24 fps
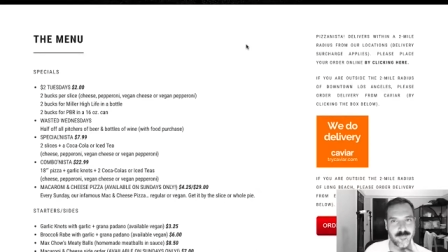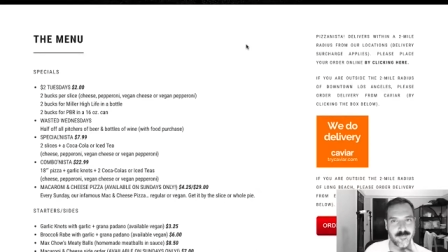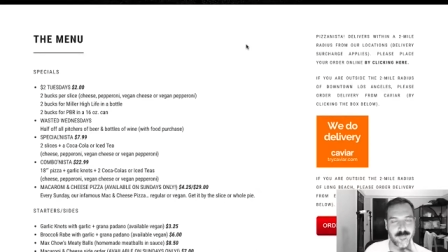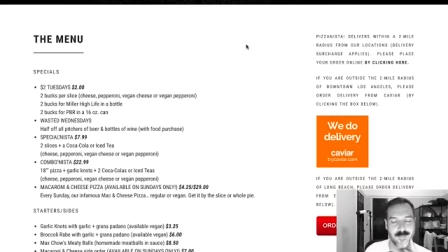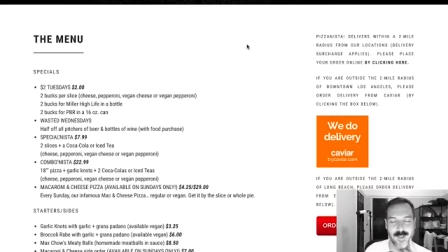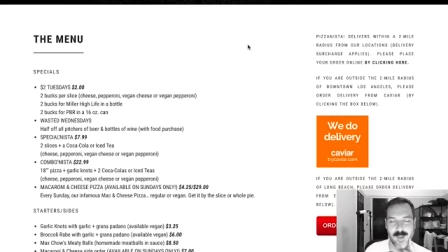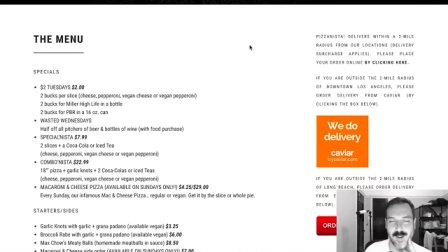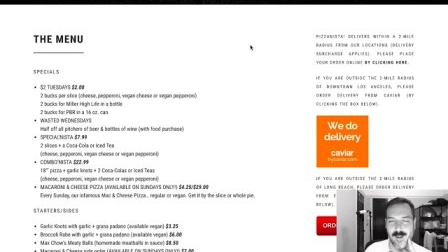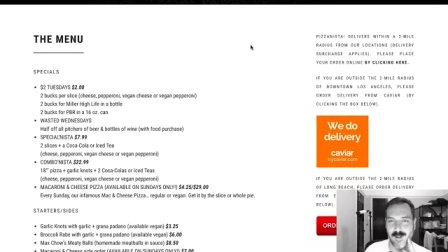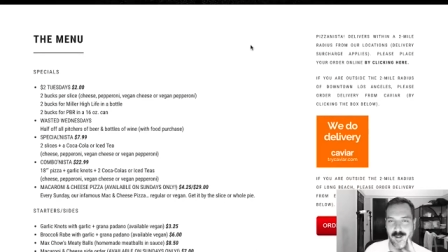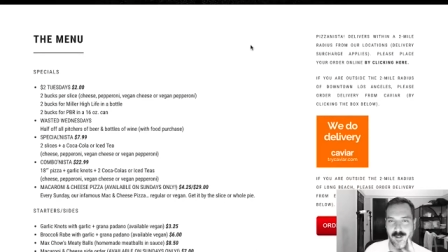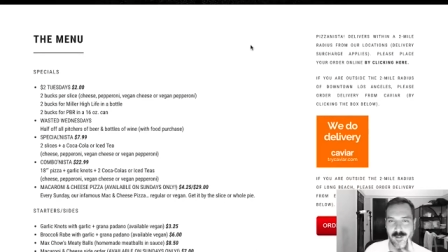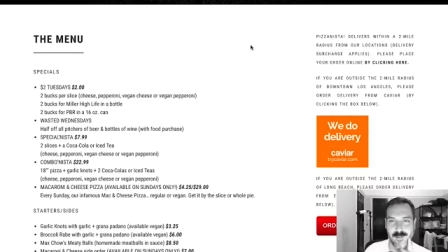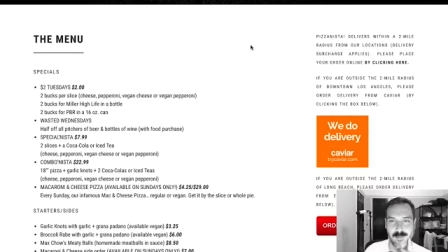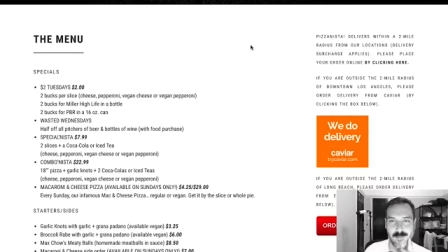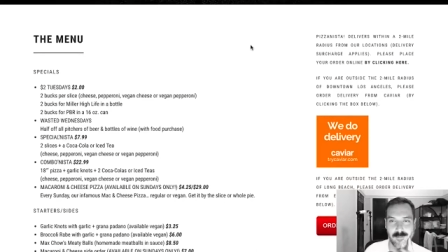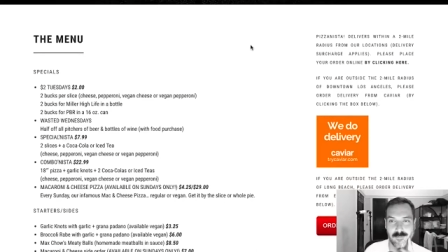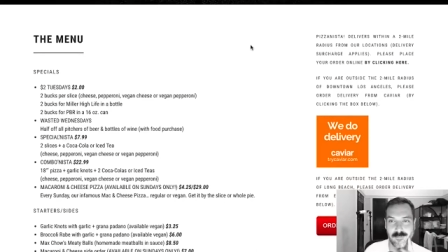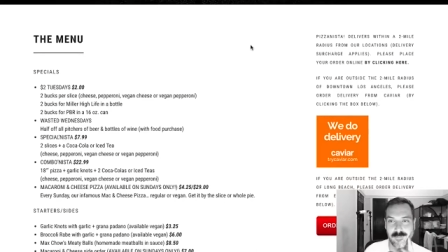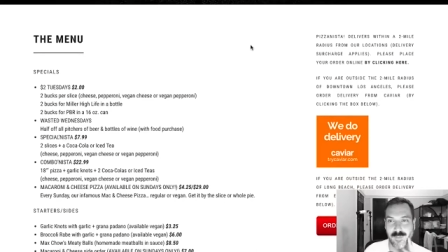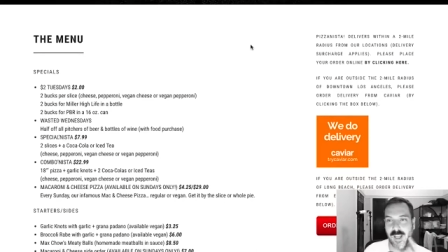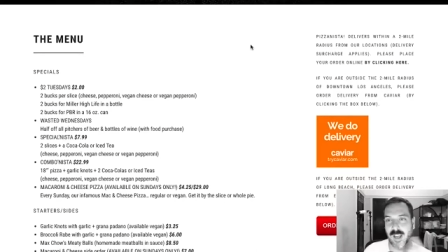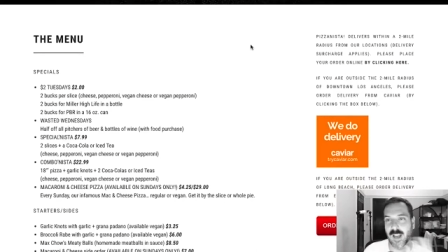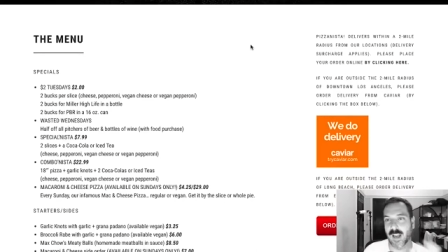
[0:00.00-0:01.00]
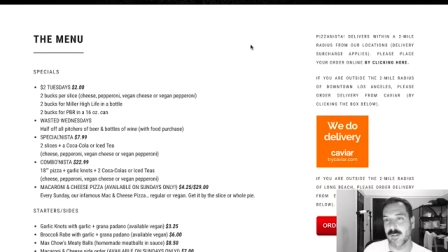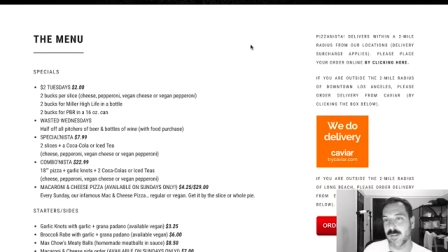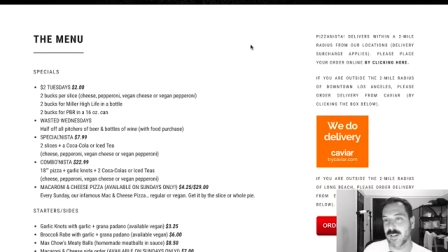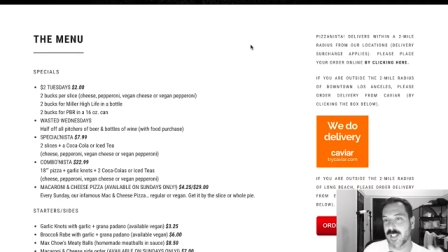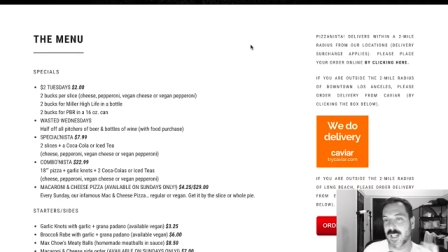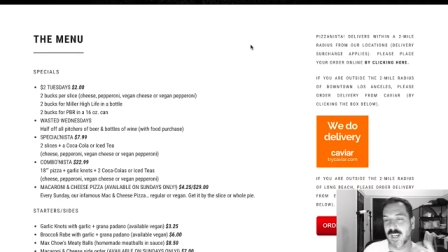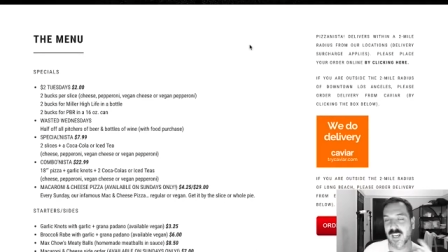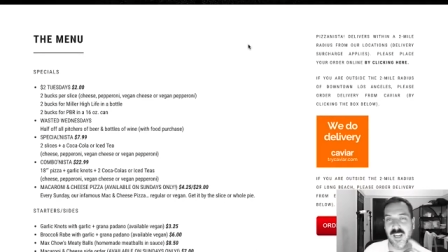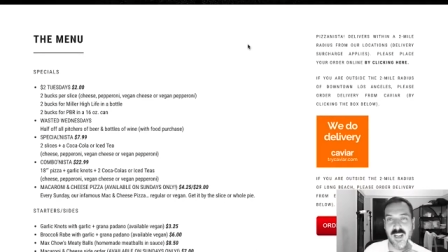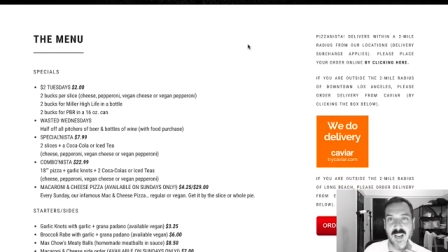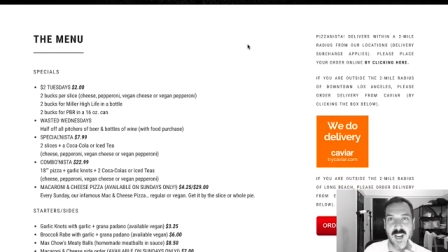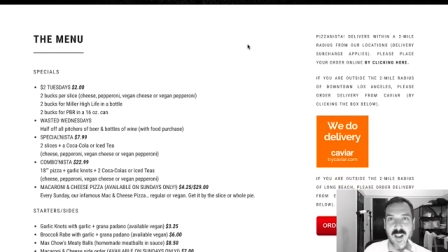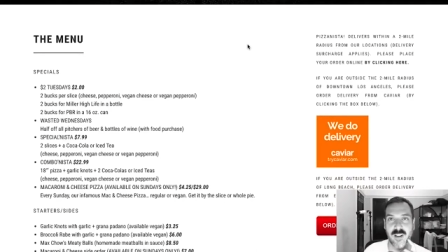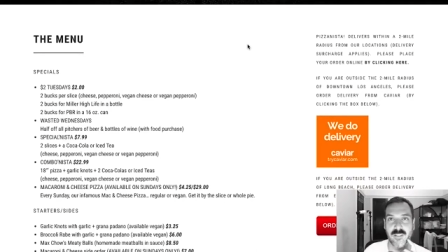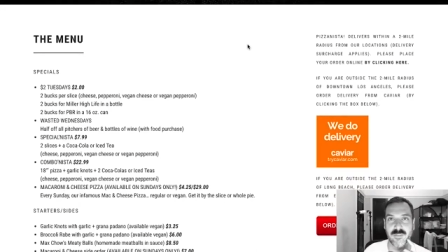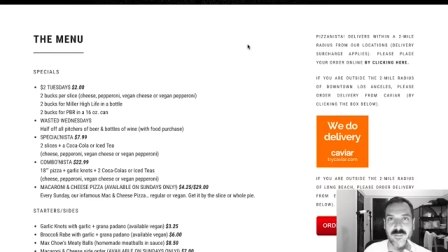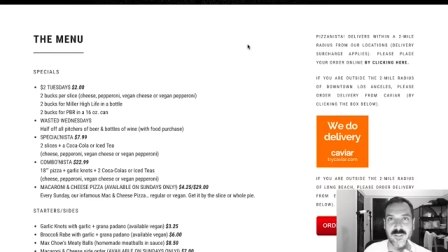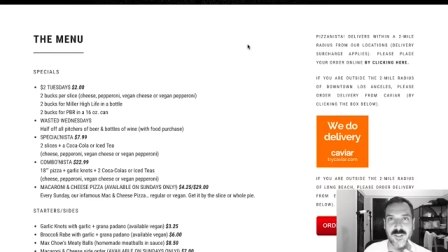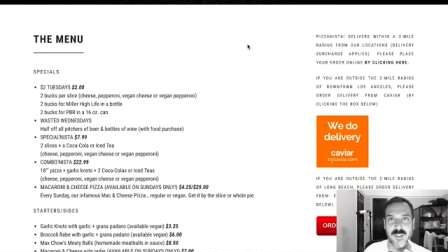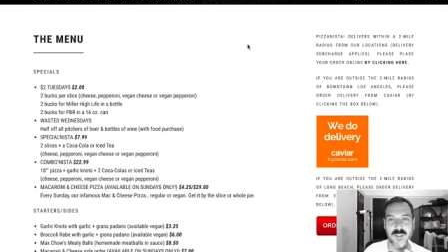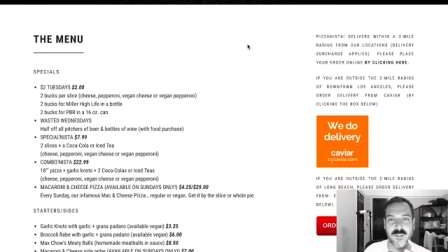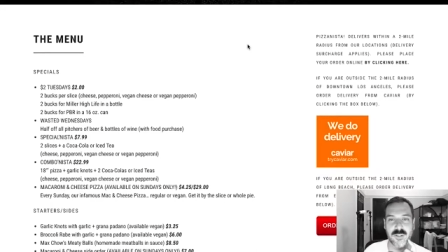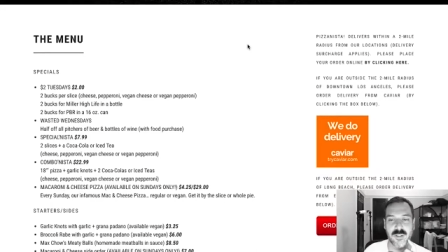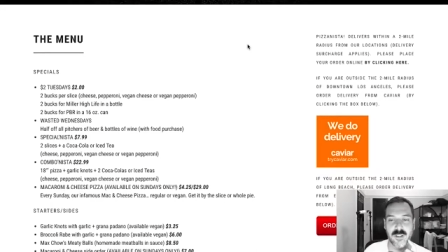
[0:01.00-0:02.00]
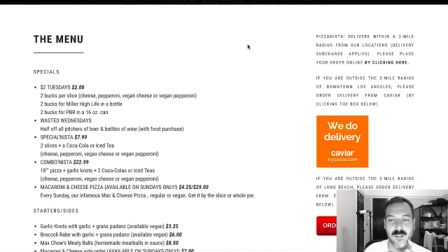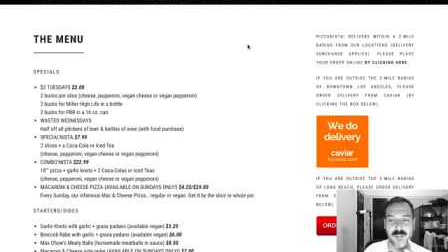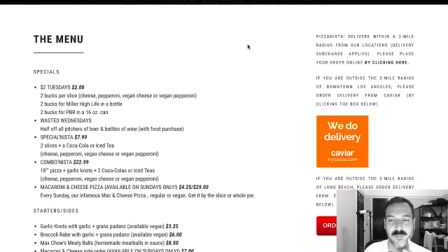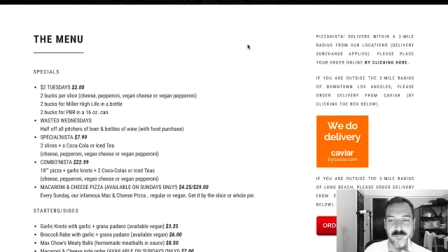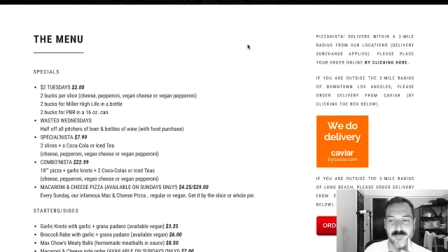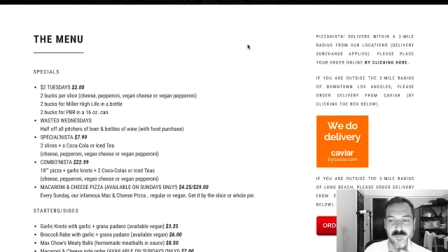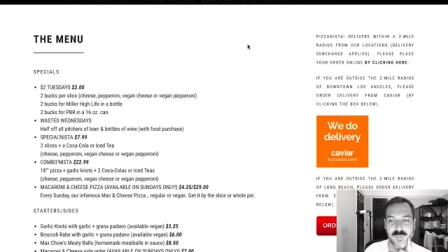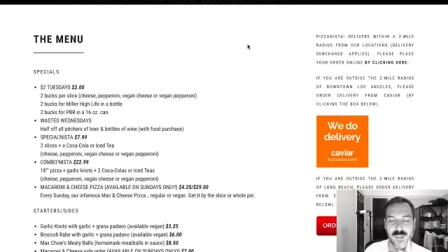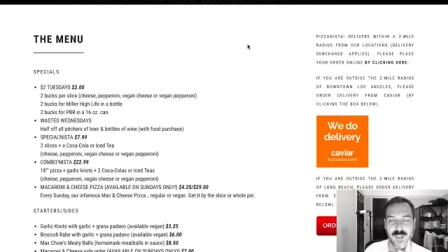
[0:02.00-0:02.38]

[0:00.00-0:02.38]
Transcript: So yeah, I would check it out for sure.